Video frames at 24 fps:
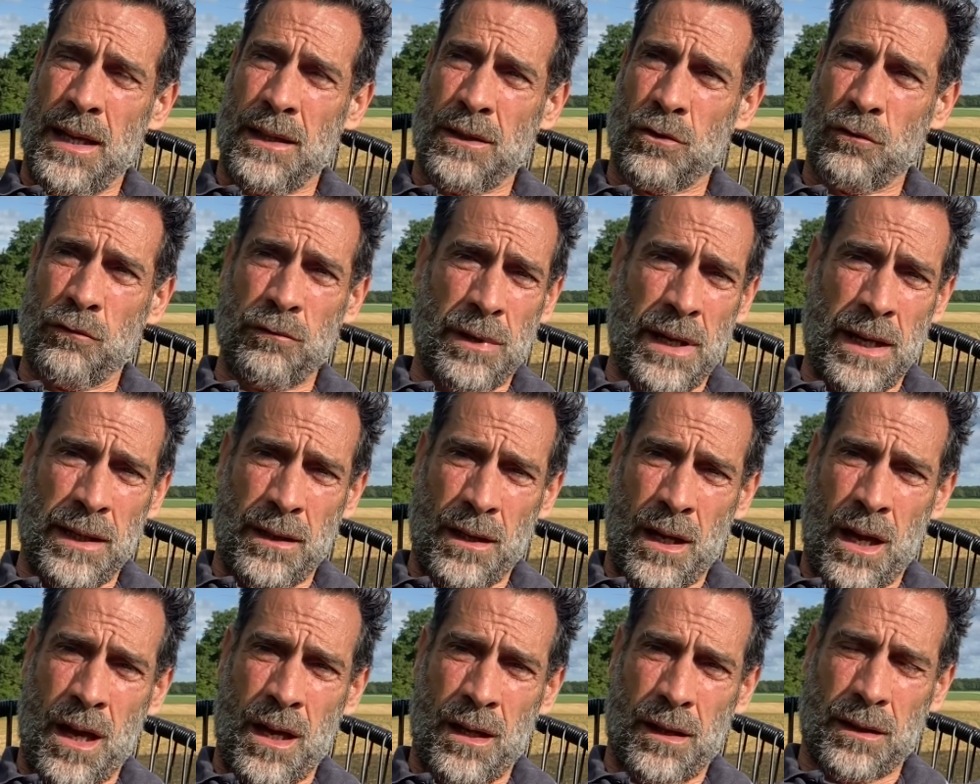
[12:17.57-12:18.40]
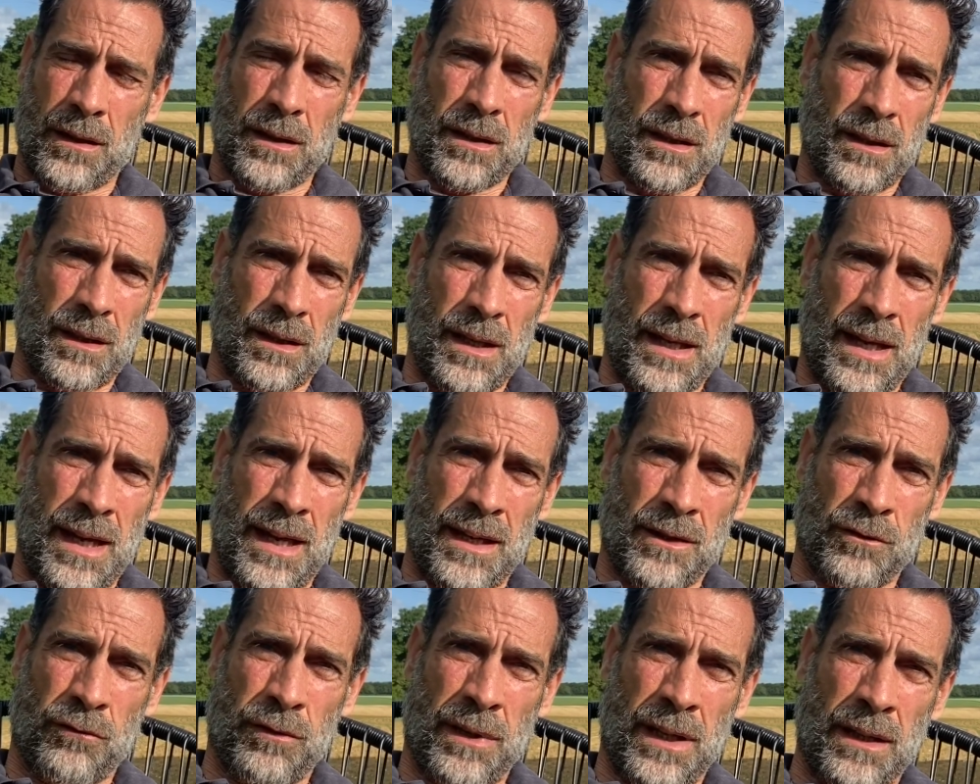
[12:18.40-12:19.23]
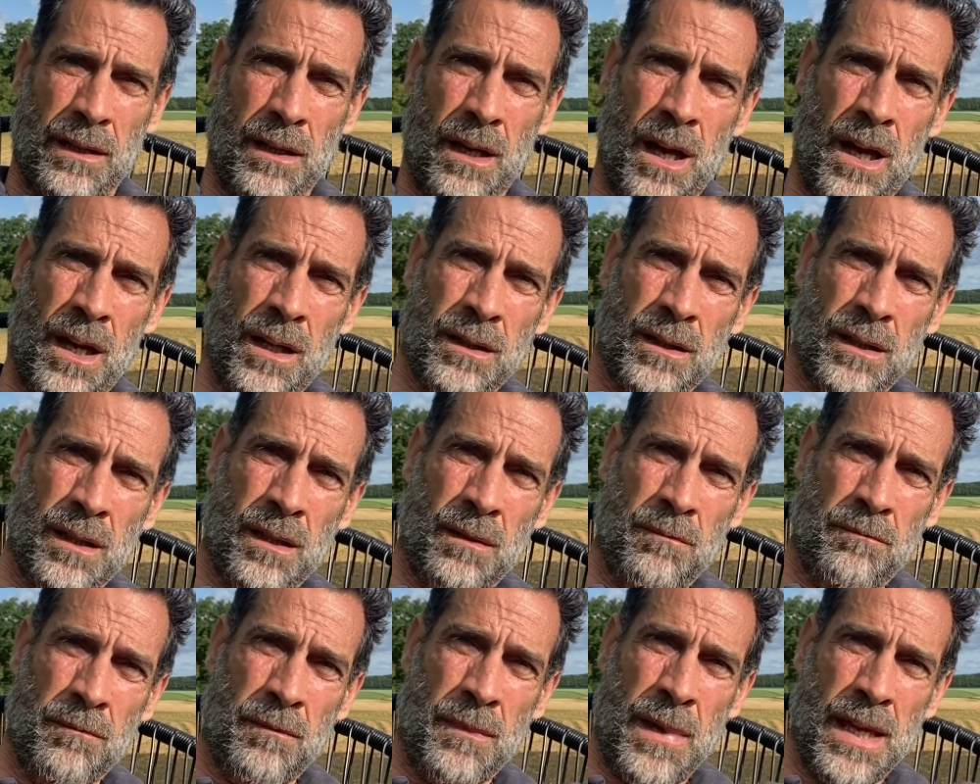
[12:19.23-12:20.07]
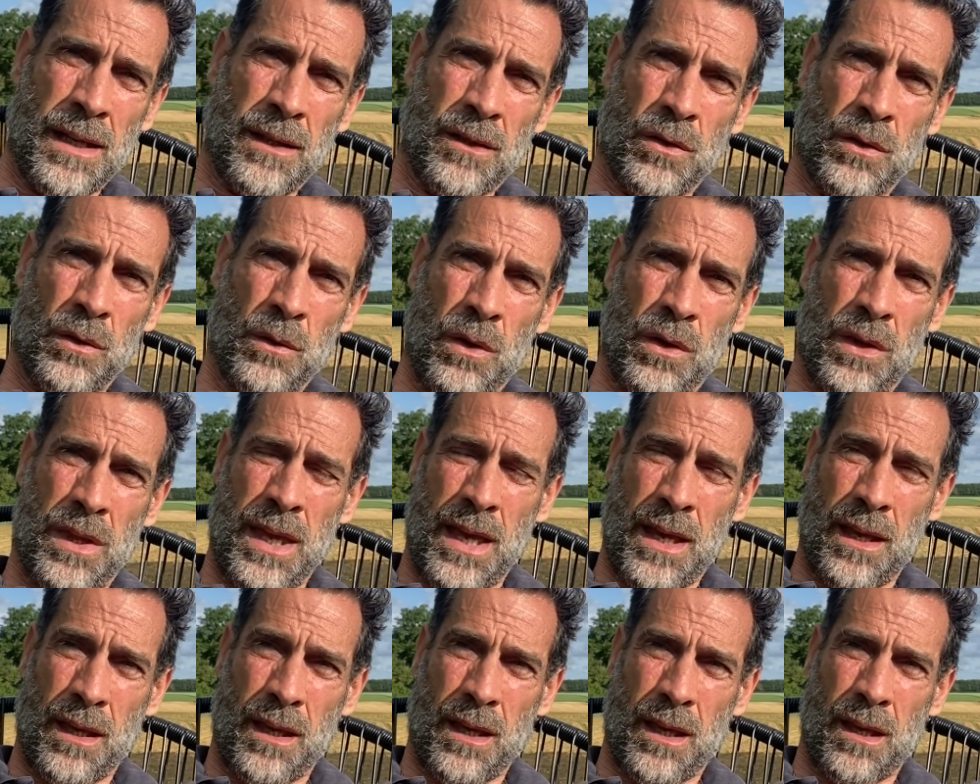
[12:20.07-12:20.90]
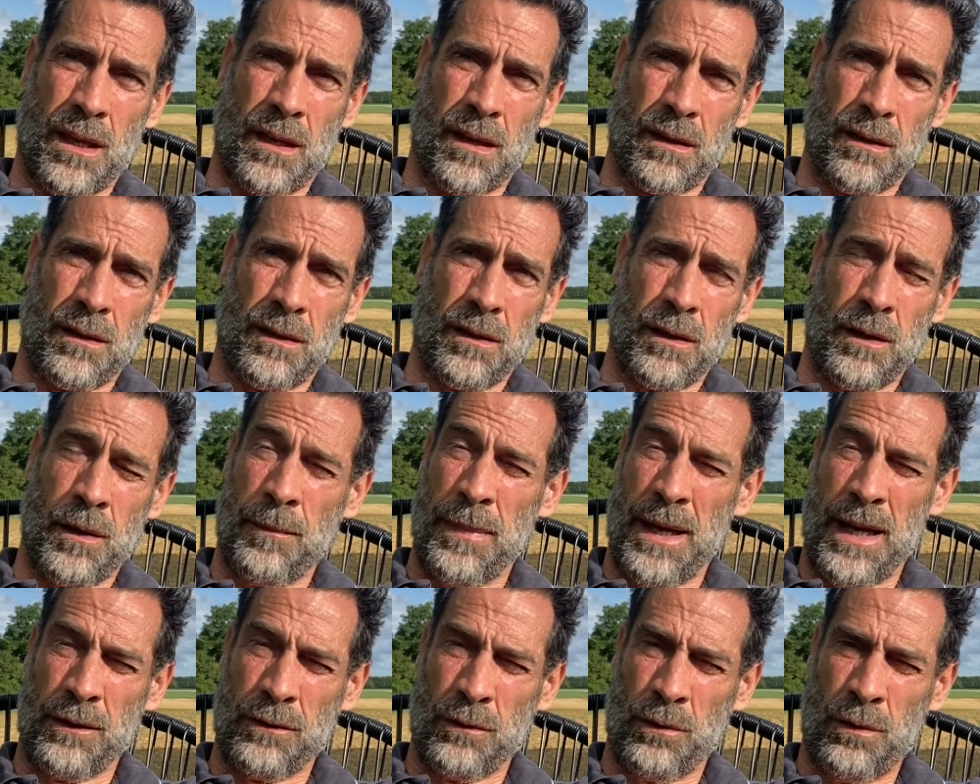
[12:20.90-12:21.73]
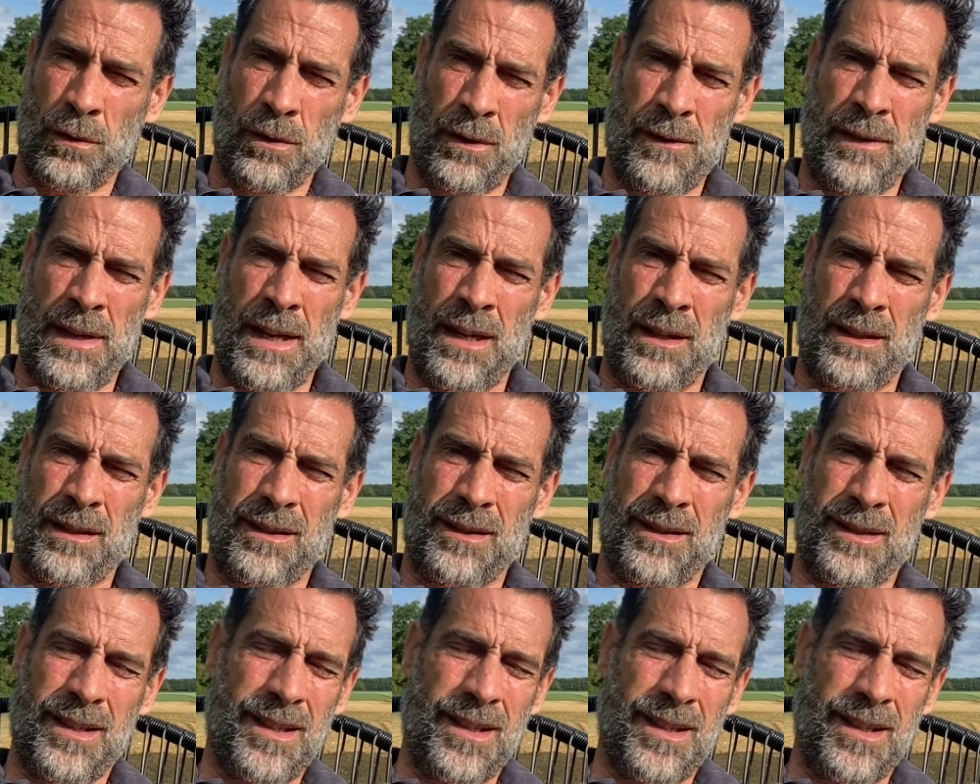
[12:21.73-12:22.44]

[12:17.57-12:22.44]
create art that makes you think about all of that.